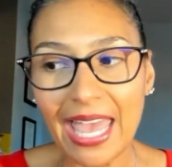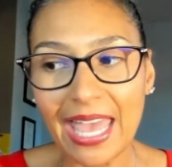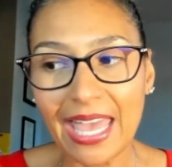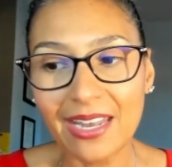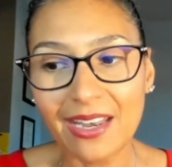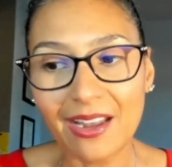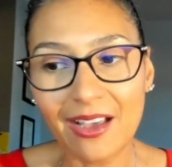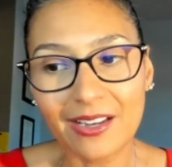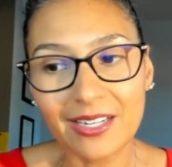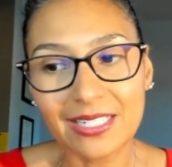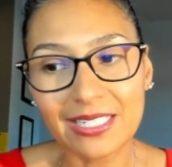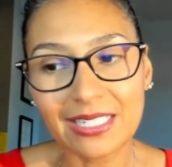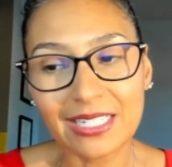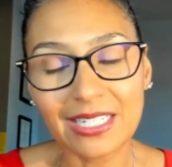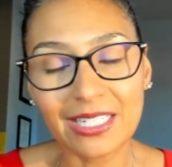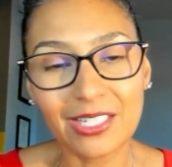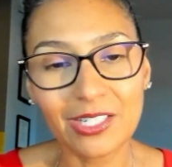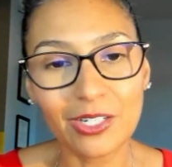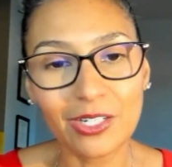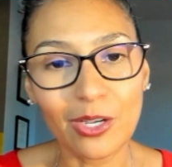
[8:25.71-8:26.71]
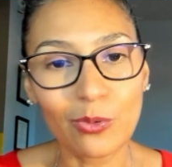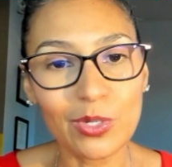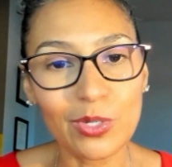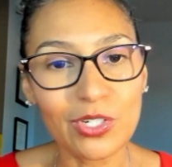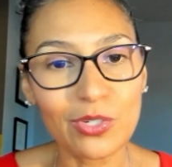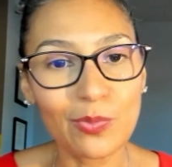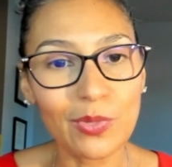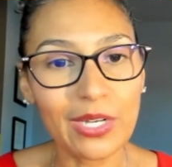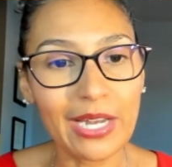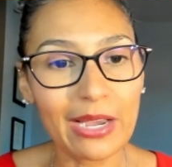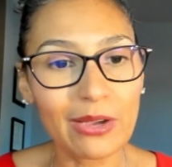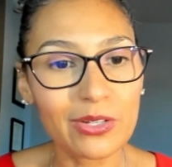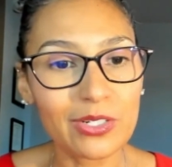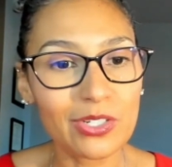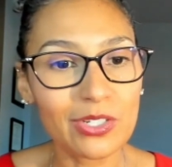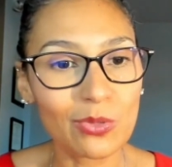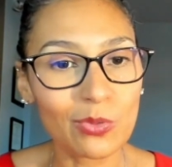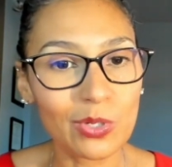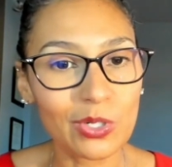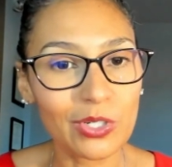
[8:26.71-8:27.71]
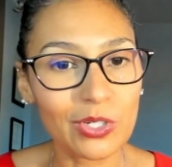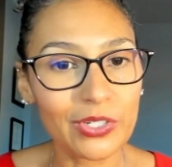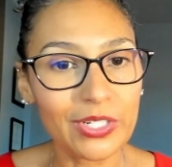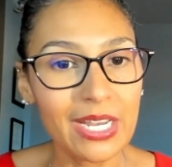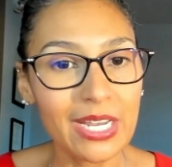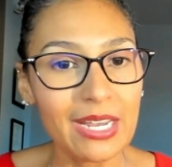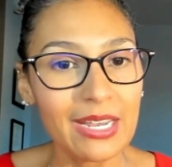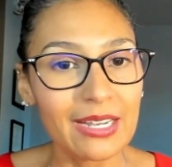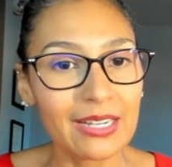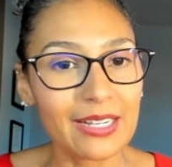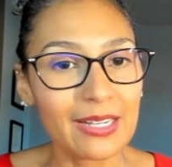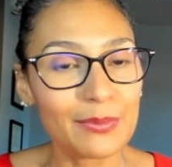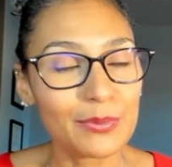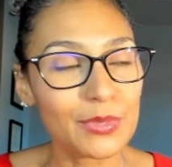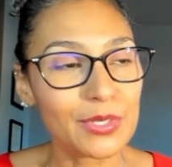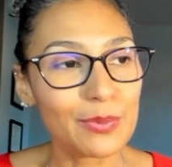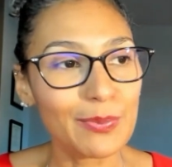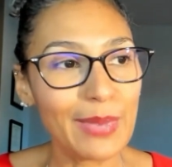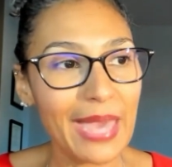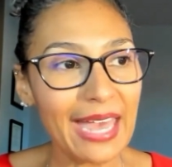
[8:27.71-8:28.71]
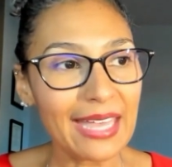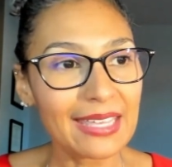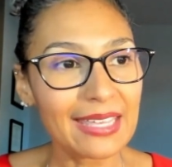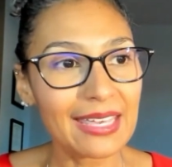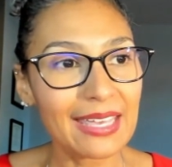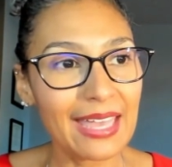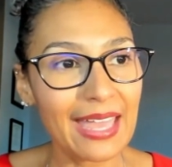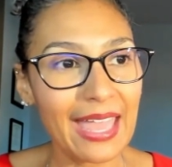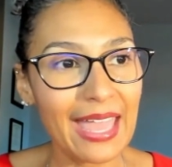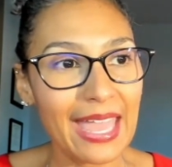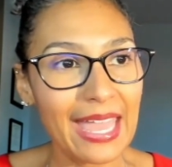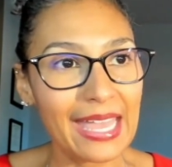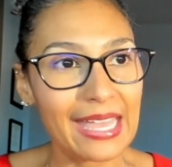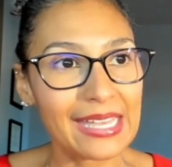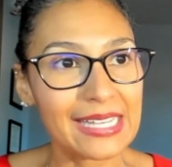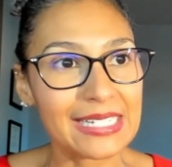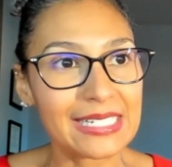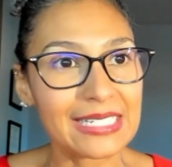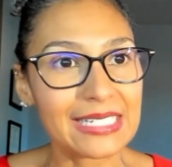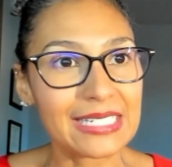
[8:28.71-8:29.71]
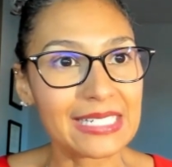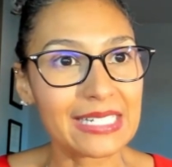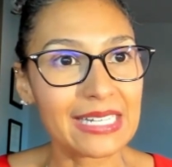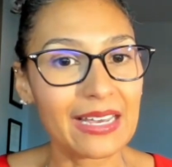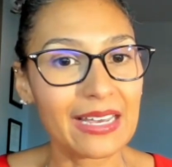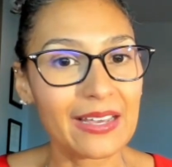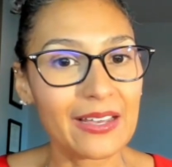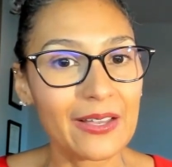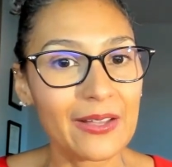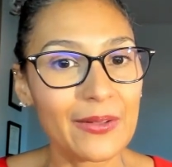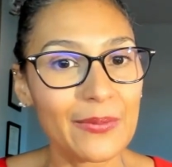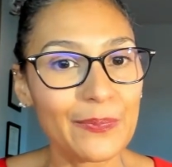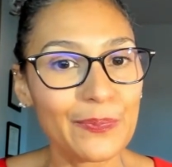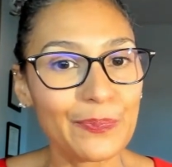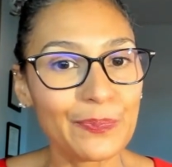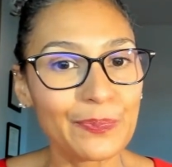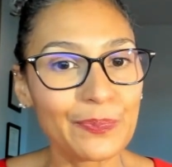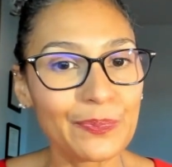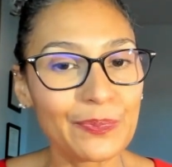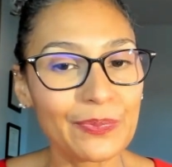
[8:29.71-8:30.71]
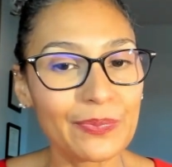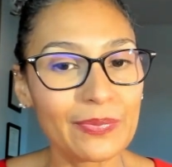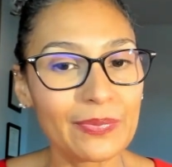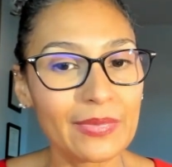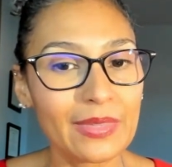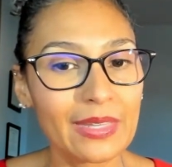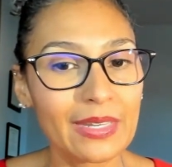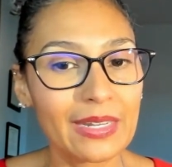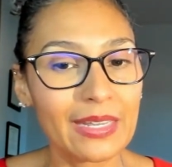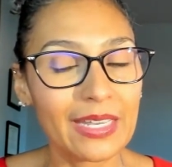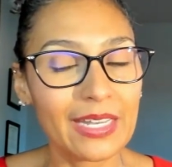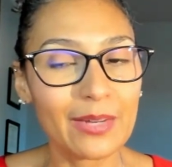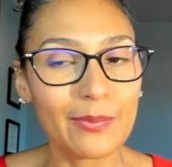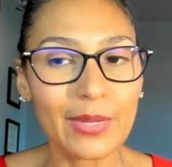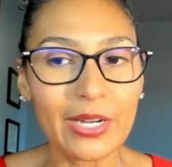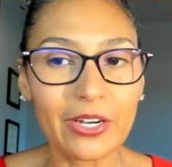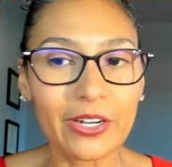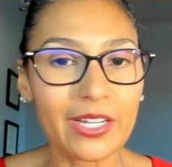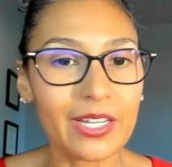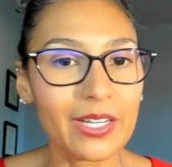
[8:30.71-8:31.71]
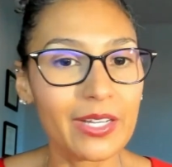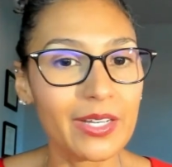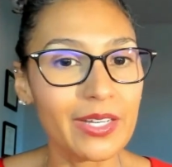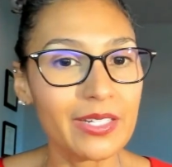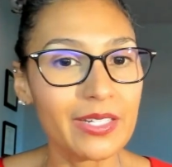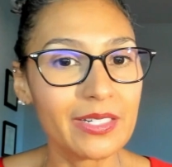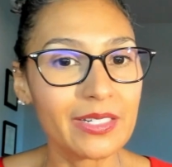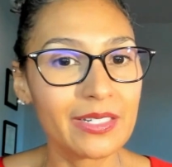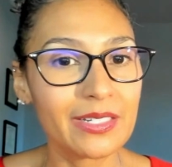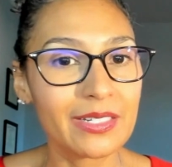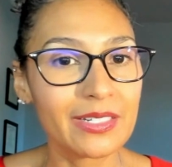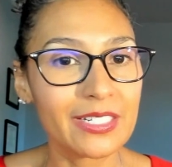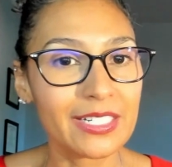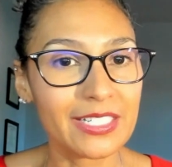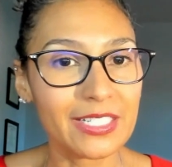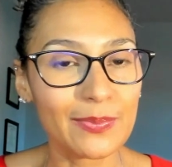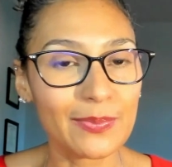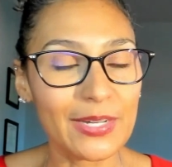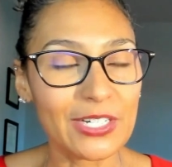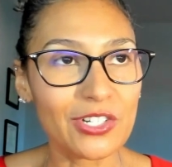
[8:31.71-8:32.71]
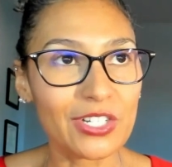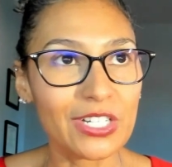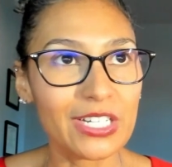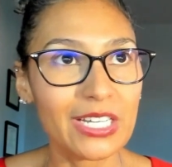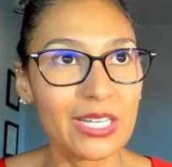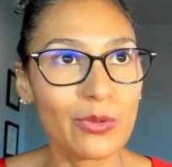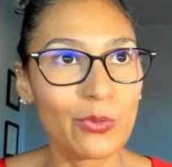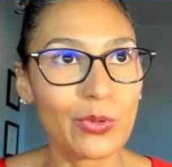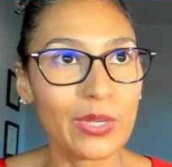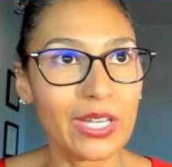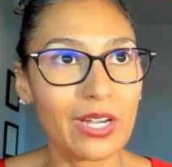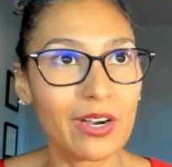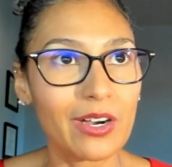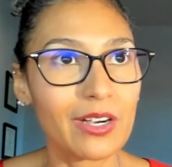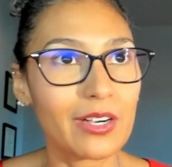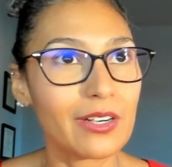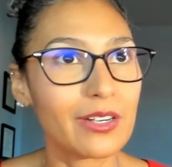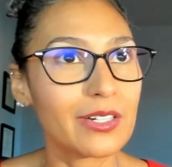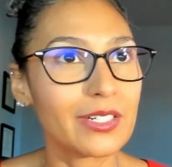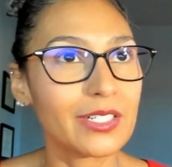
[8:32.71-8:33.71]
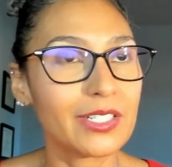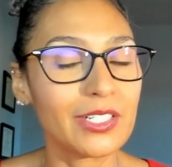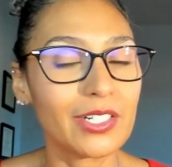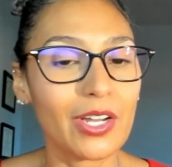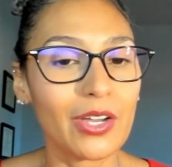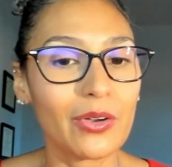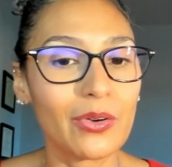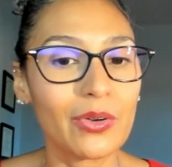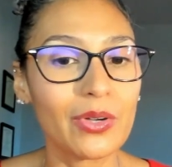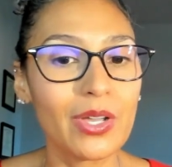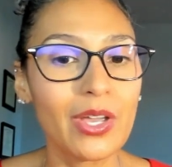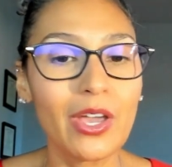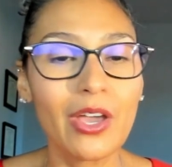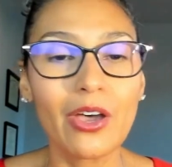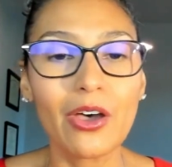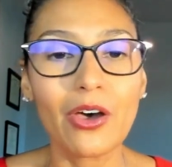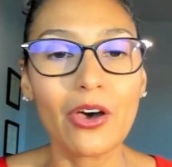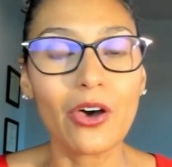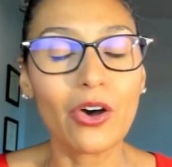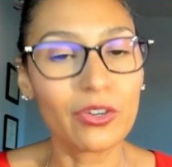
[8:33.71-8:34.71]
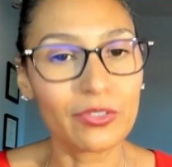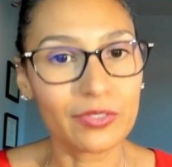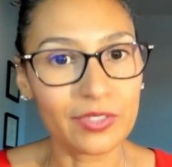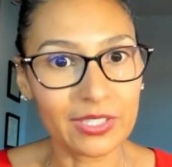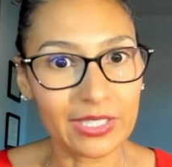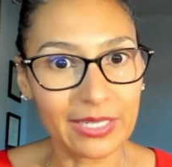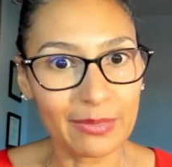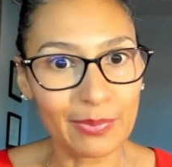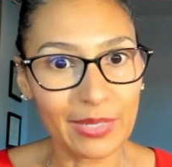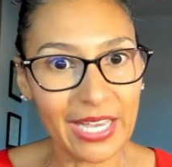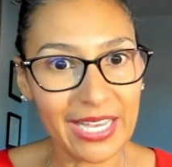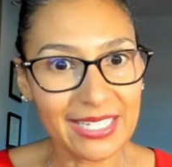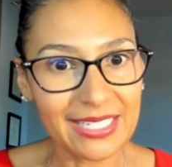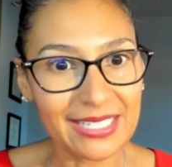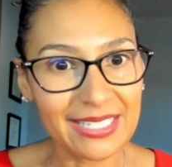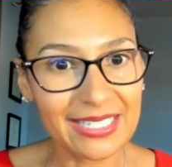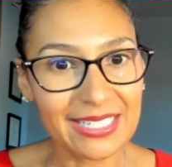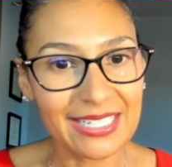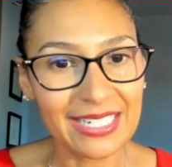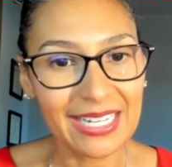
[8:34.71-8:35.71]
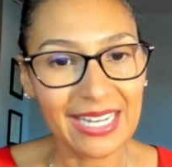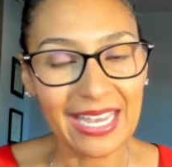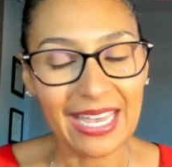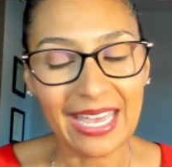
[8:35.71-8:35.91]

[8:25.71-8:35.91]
And honestly, what you put out into the world comes back. And in America, especially, we are, overly blessed.